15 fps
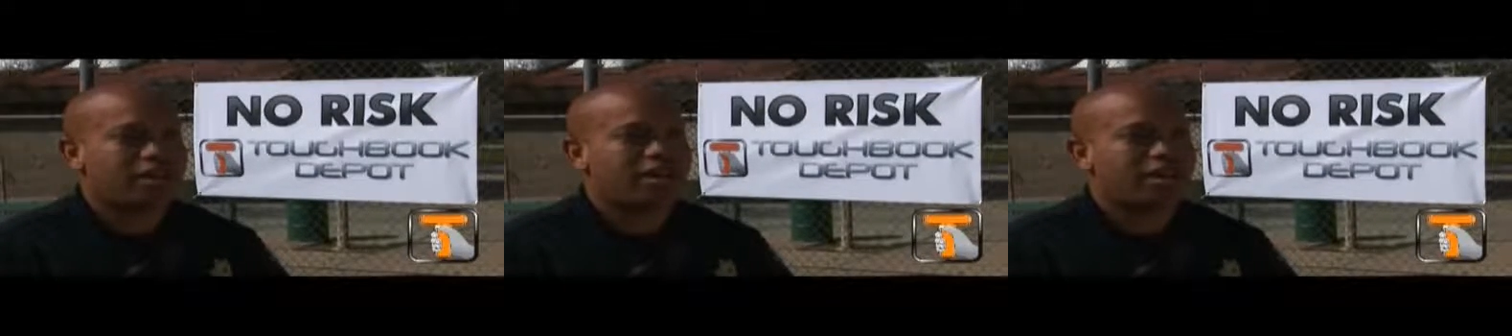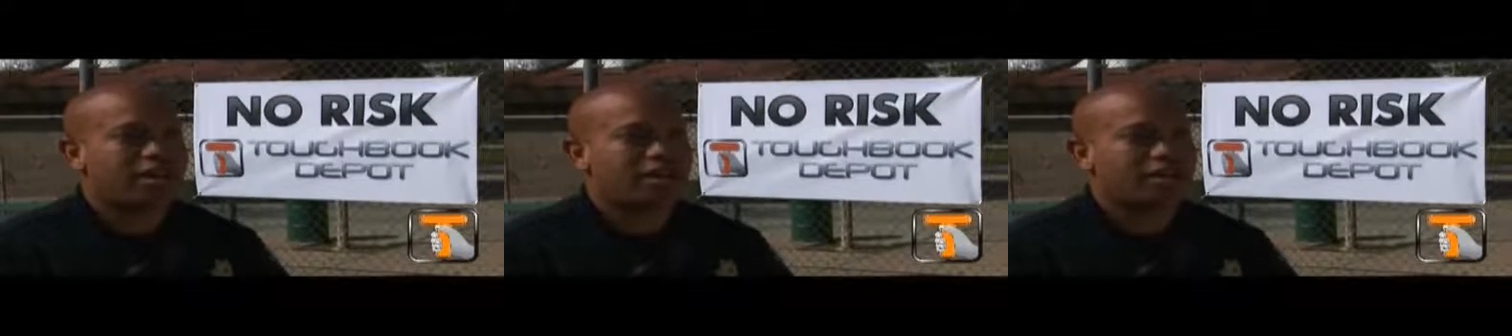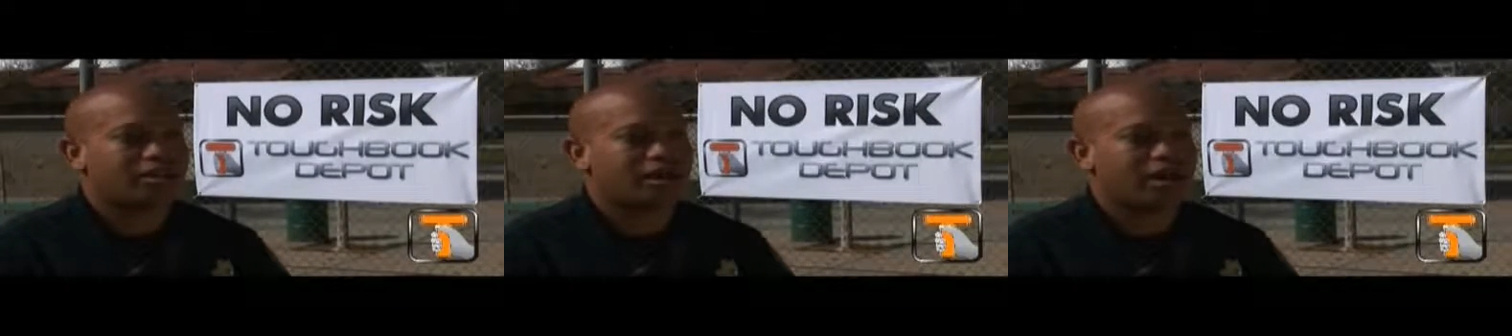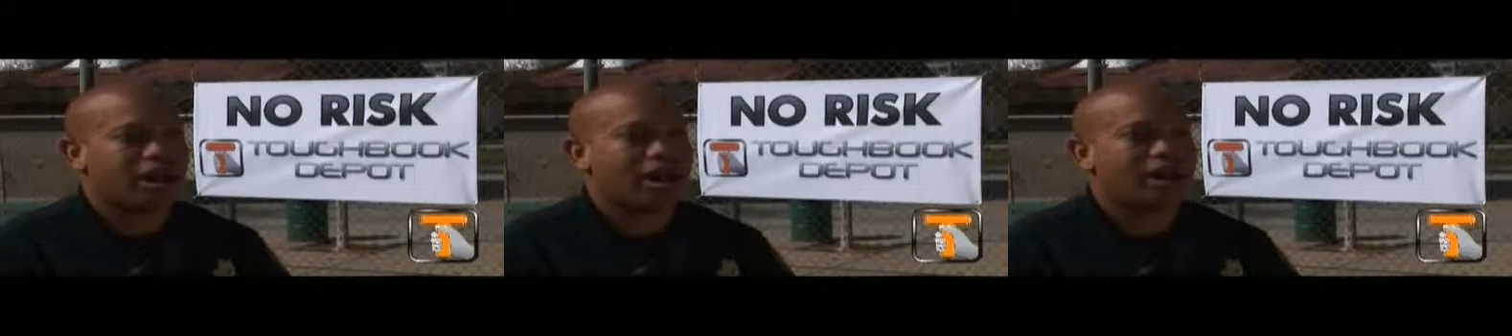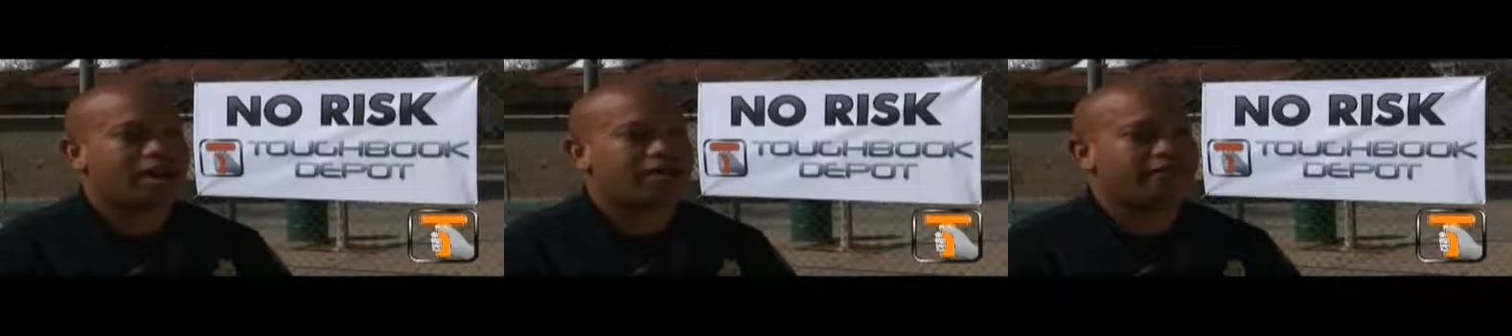and
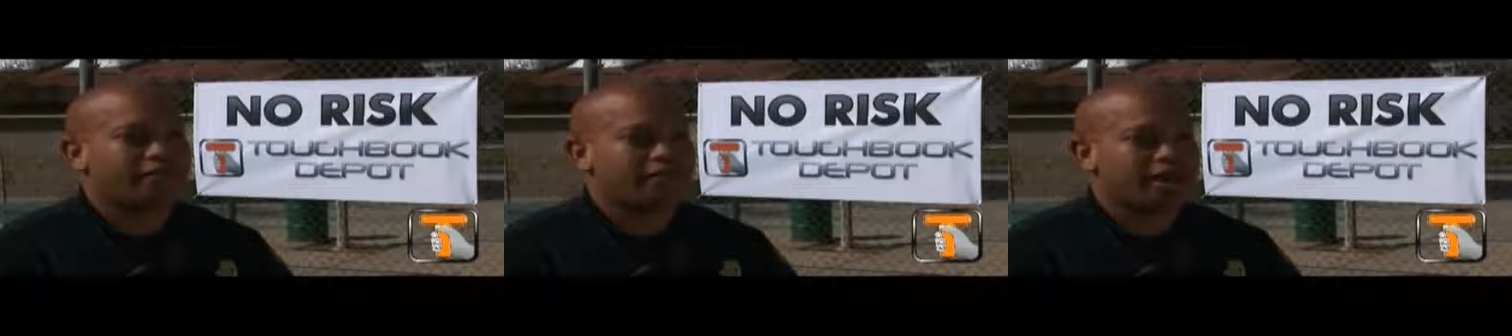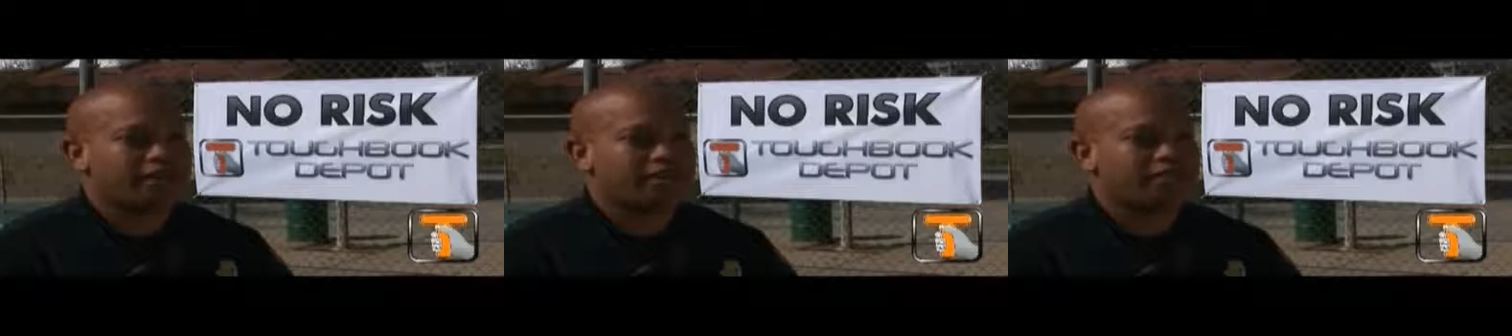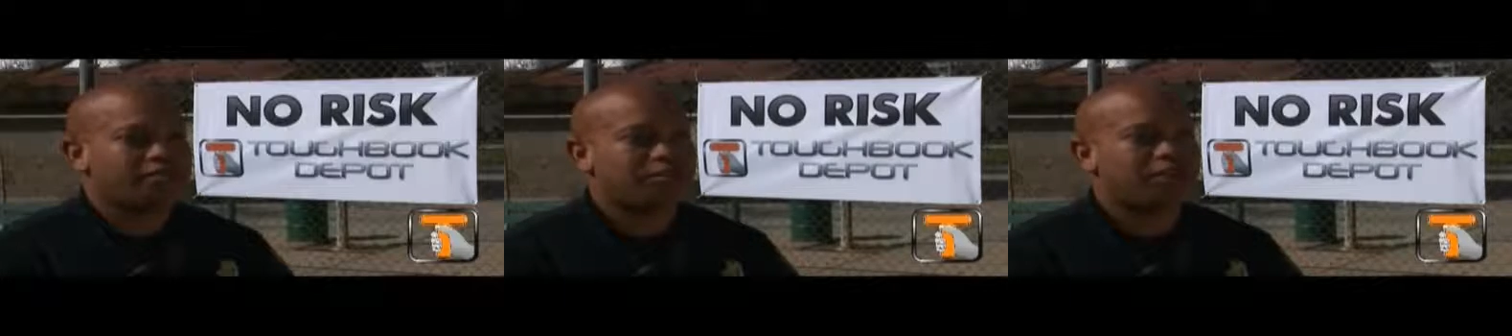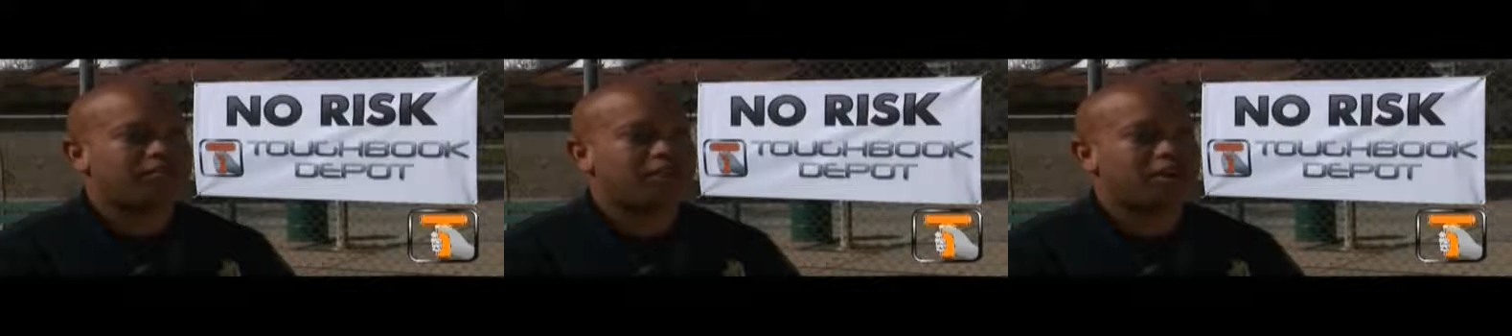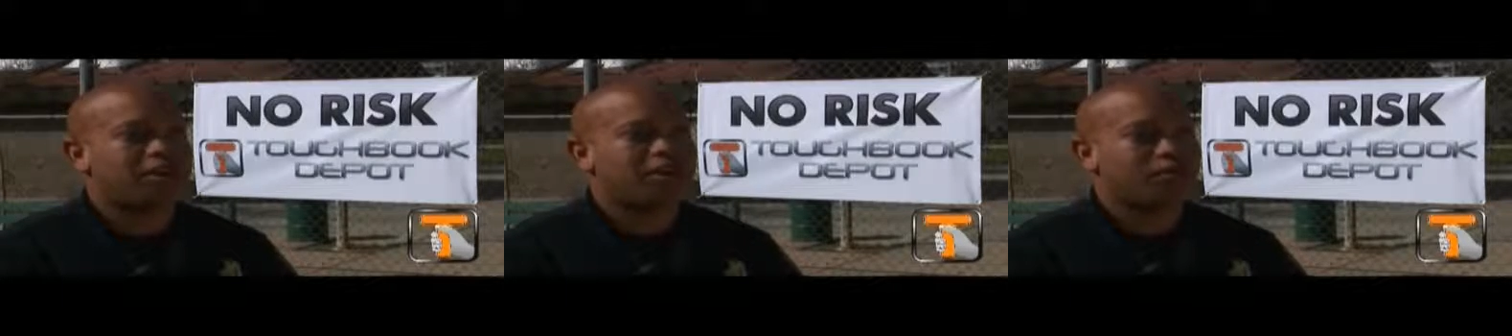I find it to be
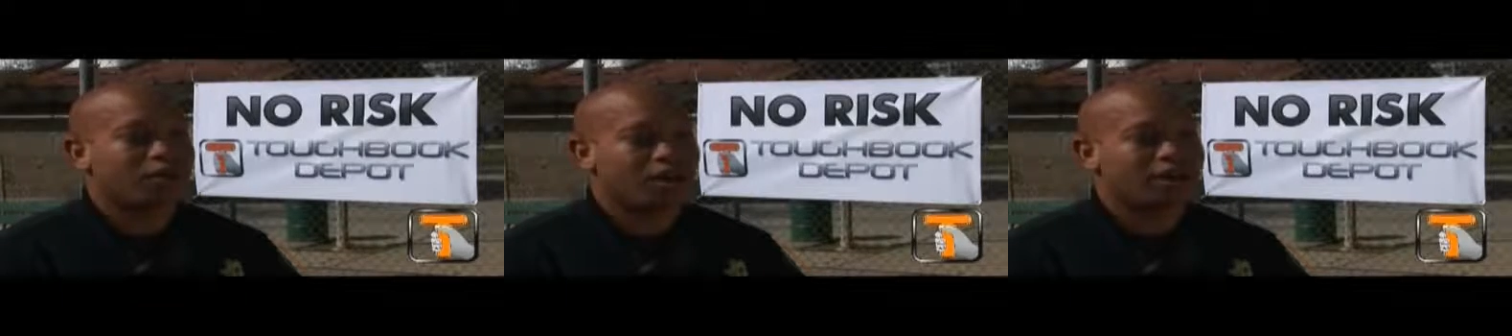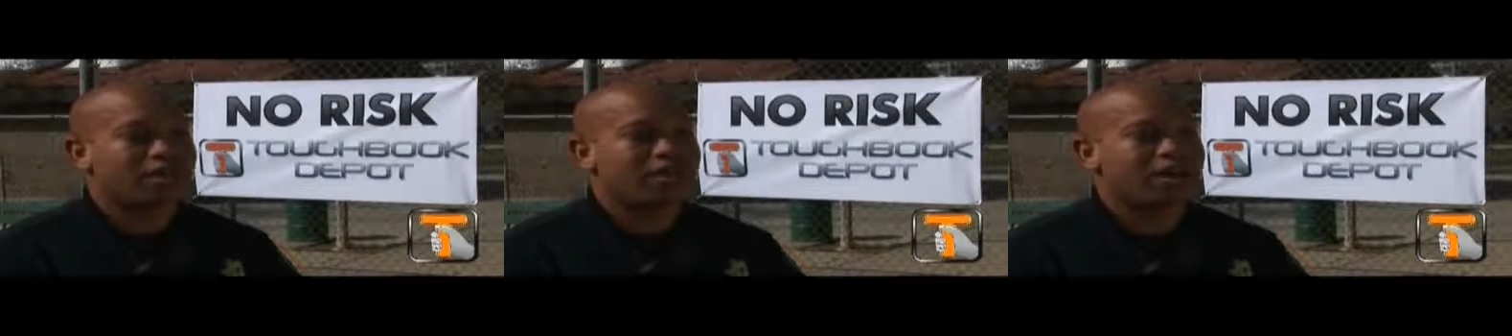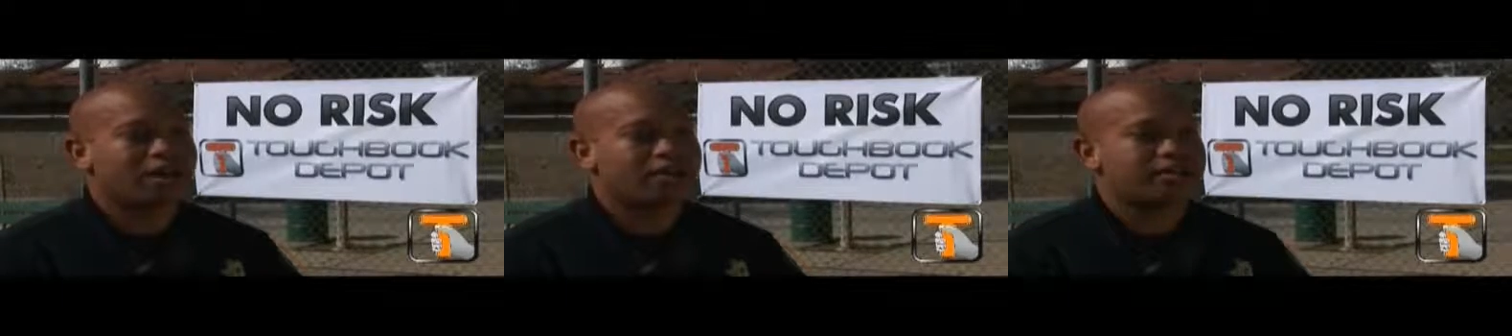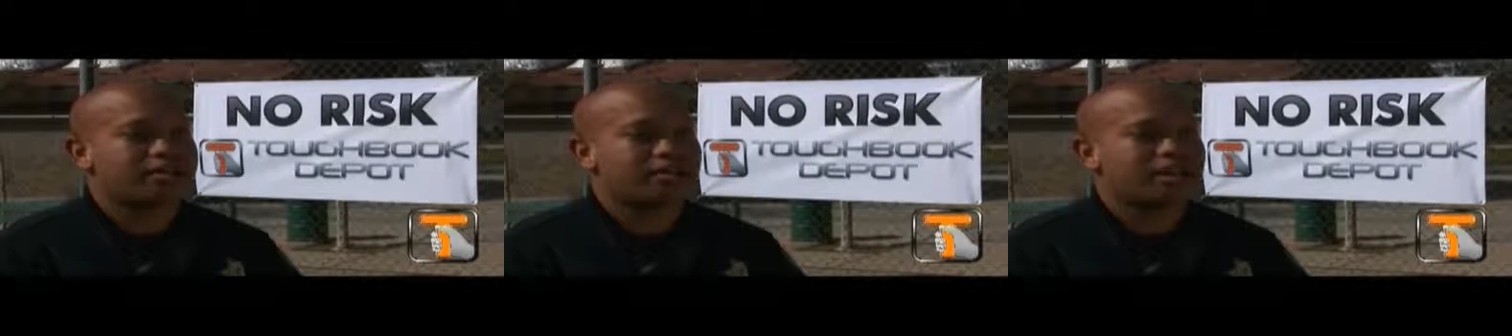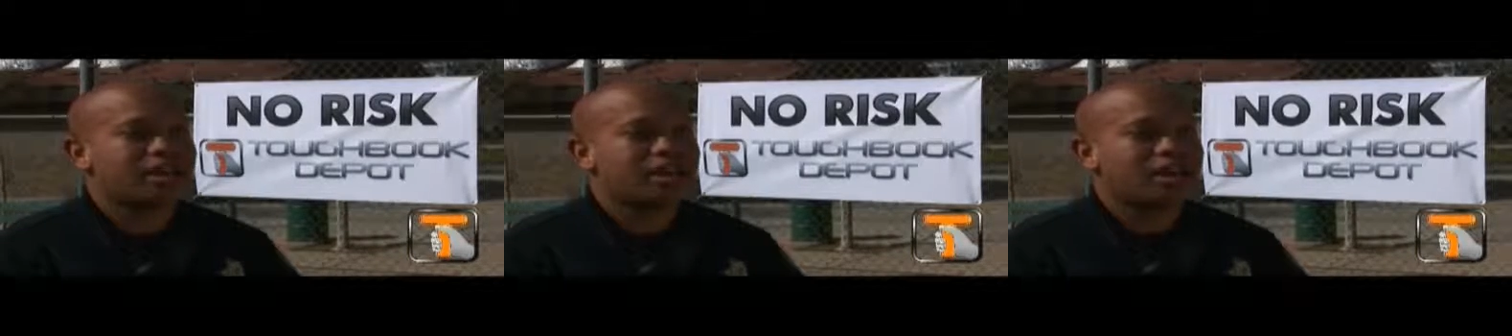very ruggedized.